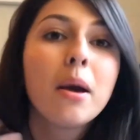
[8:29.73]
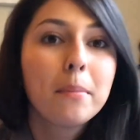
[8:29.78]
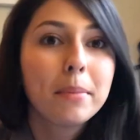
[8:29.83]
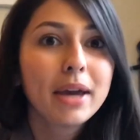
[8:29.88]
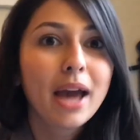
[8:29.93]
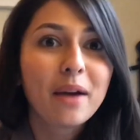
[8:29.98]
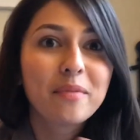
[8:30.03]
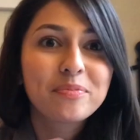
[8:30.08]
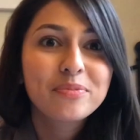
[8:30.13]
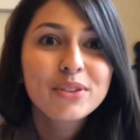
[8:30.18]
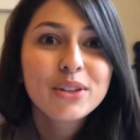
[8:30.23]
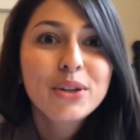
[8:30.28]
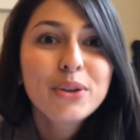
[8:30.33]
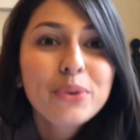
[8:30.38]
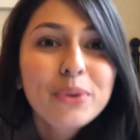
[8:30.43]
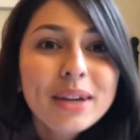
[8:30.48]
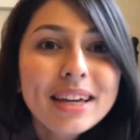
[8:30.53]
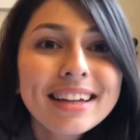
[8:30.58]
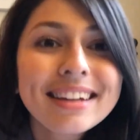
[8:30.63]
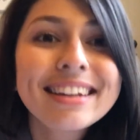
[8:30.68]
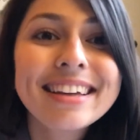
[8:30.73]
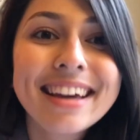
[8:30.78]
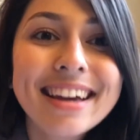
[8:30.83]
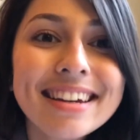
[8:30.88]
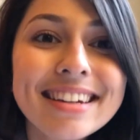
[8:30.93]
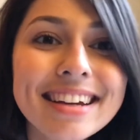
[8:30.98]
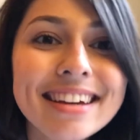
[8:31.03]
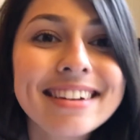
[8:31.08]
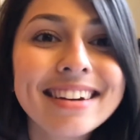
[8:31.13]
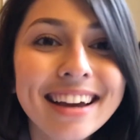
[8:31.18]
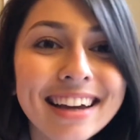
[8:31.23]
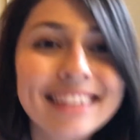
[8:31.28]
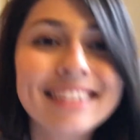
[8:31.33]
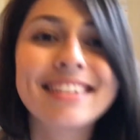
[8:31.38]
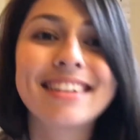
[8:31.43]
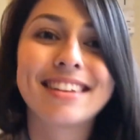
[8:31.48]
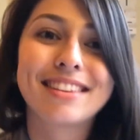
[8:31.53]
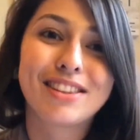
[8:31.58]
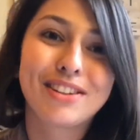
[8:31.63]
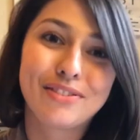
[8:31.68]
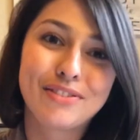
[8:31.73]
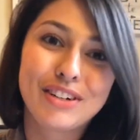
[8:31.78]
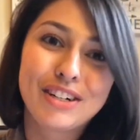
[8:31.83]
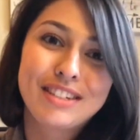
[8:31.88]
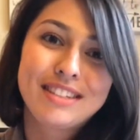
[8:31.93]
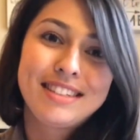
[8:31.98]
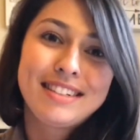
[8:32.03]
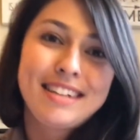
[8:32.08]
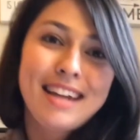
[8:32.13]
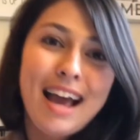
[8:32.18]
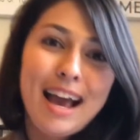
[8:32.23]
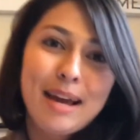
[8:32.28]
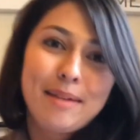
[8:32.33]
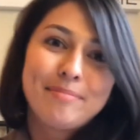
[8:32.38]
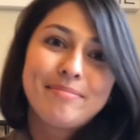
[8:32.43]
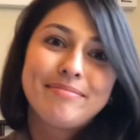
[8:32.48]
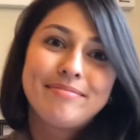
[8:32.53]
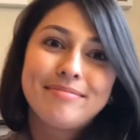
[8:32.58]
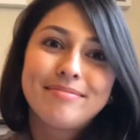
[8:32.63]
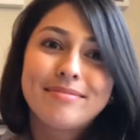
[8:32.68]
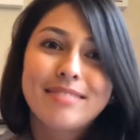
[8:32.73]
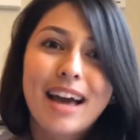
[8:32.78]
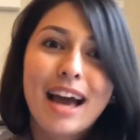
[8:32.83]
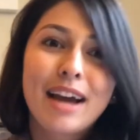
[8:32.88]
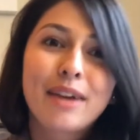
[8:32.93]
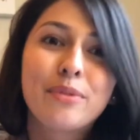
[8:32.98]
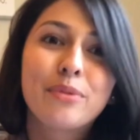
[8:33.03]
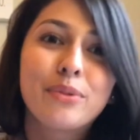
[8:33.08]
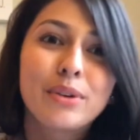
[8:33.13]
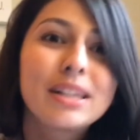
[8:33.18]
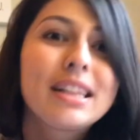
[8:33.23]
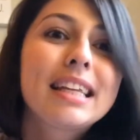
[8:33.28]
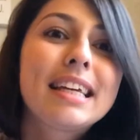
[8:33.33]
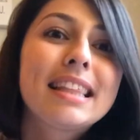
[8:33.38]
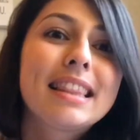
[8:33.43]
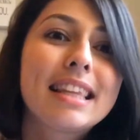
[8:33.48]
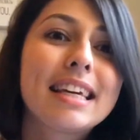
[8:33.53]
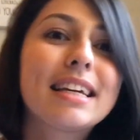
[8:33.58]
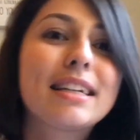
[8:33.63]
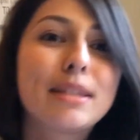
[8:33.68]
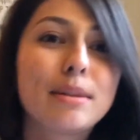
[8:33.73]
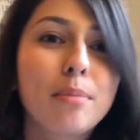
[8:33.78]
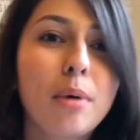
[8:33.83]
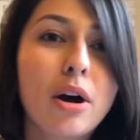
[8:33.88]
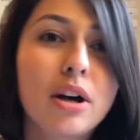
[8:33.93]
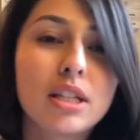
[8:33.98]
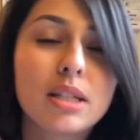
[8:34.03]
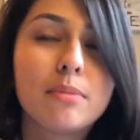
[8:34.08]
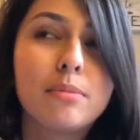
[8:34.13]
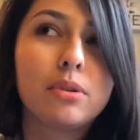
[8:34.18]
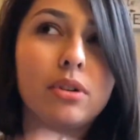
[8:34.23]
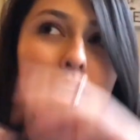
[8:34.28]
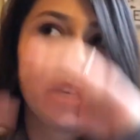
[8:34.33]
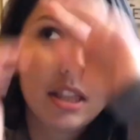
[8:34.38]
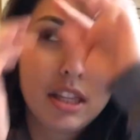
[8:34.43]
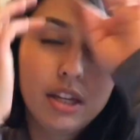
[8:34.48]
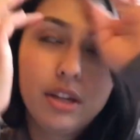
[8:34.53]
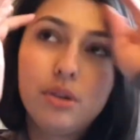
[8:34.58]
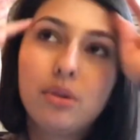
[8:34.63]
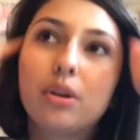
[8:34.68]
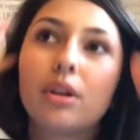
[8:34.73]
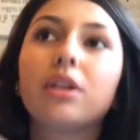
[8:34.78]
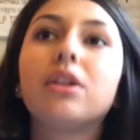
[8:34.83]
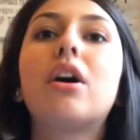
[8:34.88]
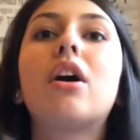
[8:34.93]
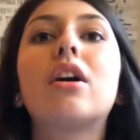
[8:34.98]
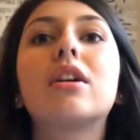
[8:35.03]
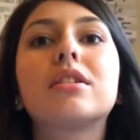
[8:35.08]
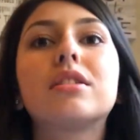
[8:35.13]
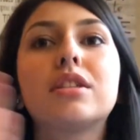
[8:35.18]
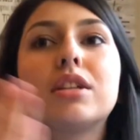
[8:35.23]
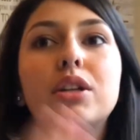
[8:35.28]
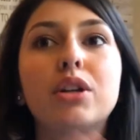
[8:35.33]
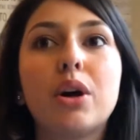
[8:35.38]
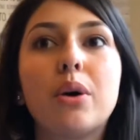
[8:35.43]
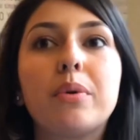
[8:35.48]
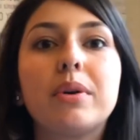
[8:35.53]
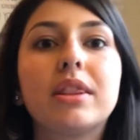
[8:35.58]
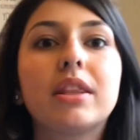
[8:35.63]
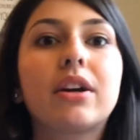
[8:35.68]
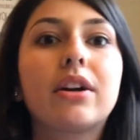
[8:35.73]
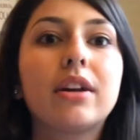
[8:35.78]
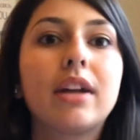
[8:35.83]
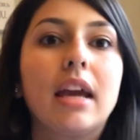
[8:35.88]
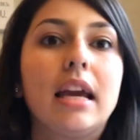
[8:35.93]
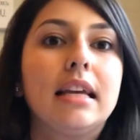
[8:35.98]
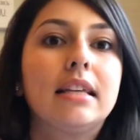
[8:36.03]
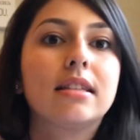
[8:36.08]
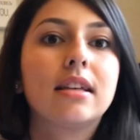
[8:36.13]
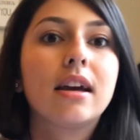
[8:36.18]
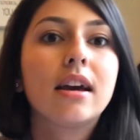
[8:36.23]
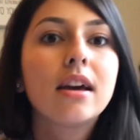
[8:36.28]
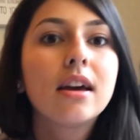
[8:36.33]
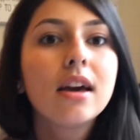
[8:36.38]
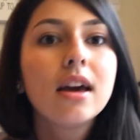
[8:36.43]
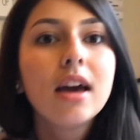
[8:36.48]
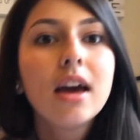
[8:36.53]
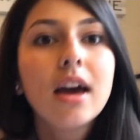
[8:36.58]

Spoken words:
But yeah, you can get a 90 the first time. I really think it's possible. I think you could honestly go in there and ace it.